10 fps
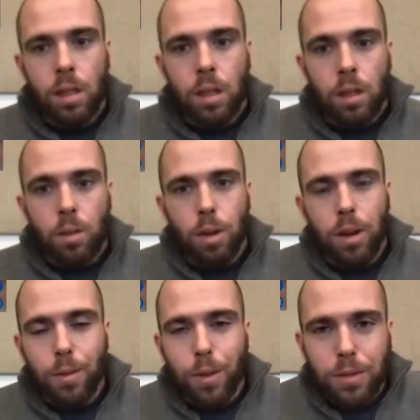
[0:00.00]
Well,
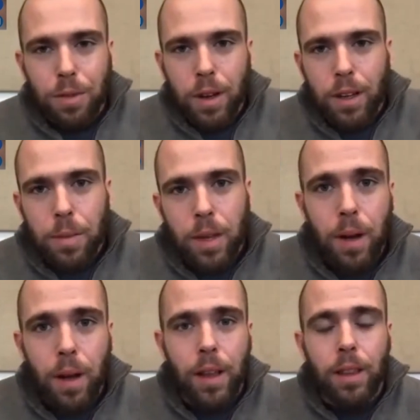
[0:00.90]
what's funny to me about
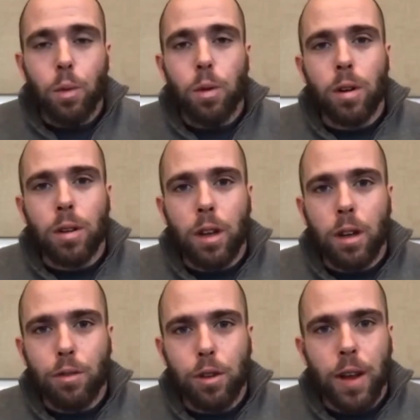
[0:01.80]
like the the
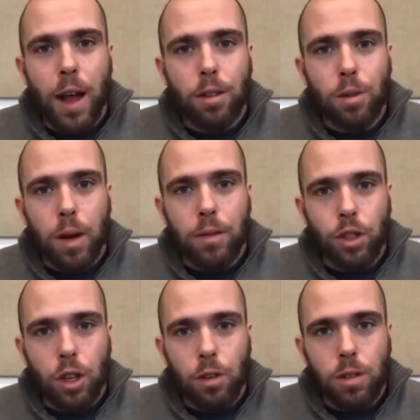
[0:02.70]
Real Housewives
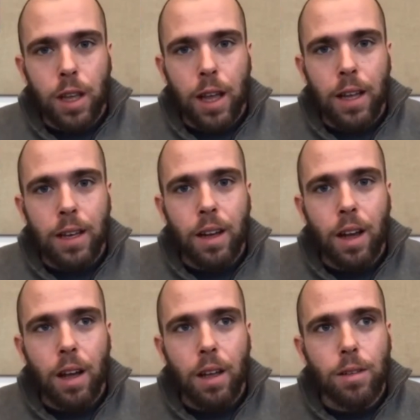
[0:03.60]
shows and
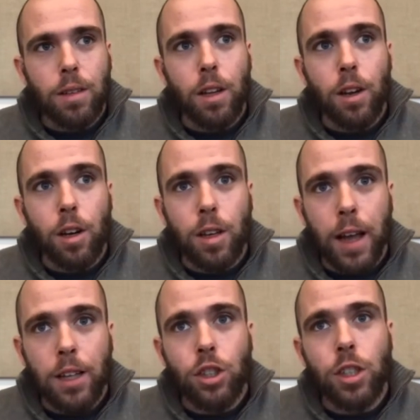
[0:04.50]
uh, the
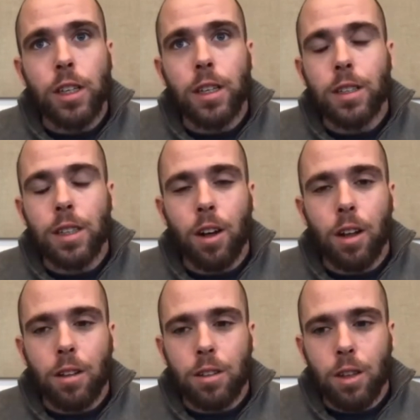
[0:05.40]
Kardashians and all those
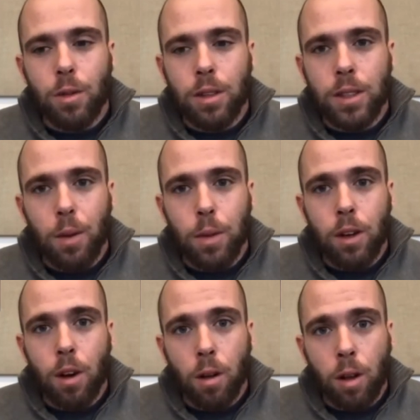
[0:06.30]
other ones that we
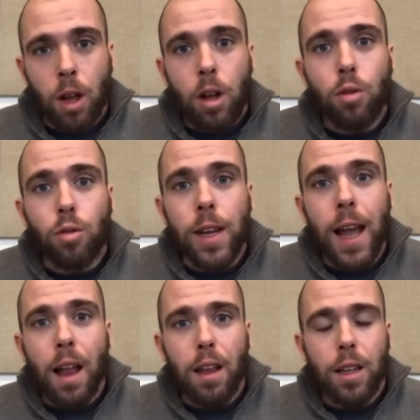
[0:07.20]
call
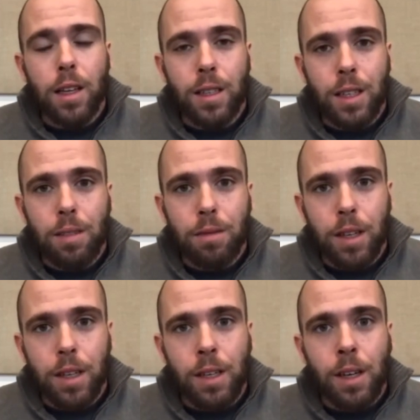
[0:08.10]
reality
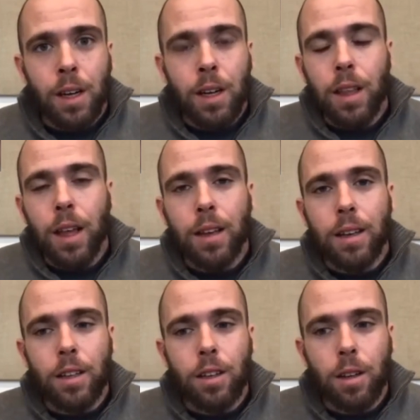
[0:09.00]
TV that you
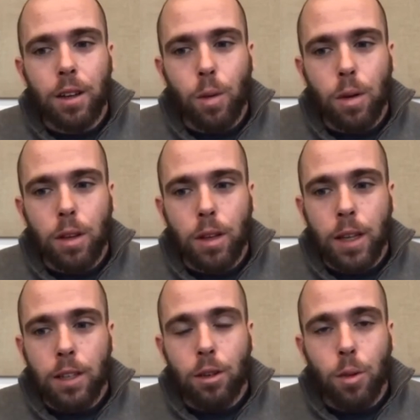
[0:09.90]
know they're the kids
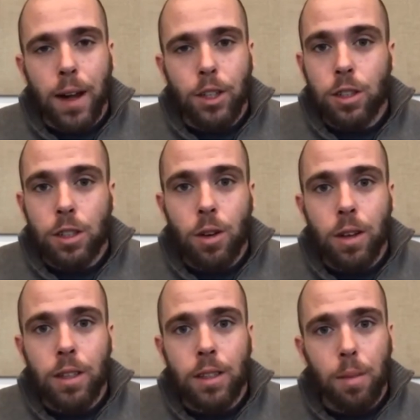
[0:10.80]
are watching soaking this
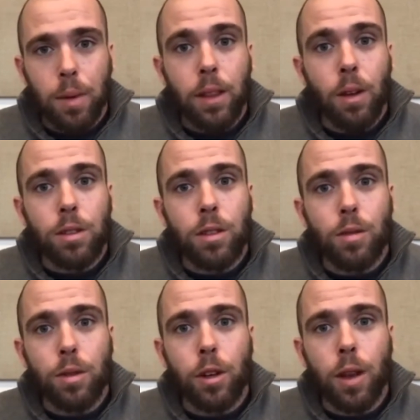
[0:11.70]
up like those are the
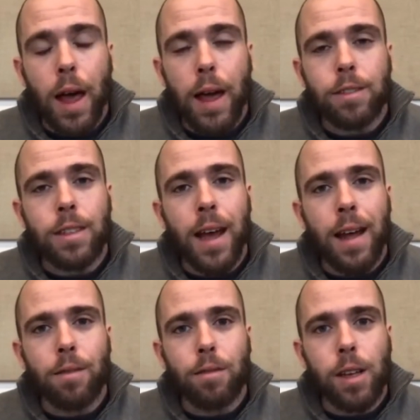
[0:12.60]
real lives, not
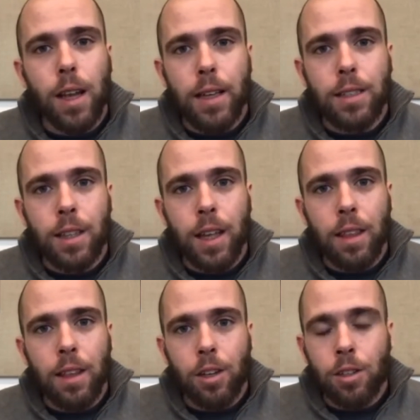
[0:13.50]
realizing that there's